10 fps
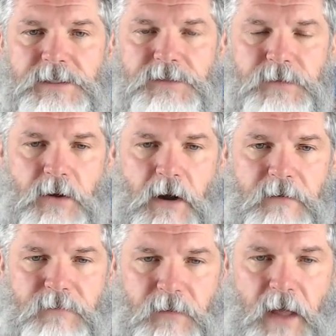
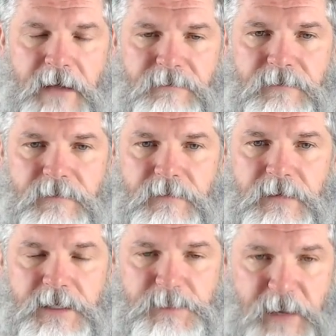disregard for life,
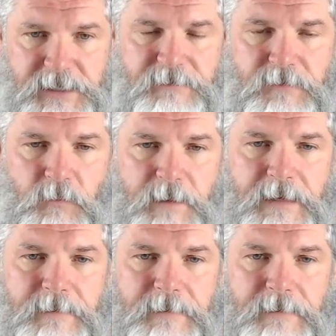especially for women,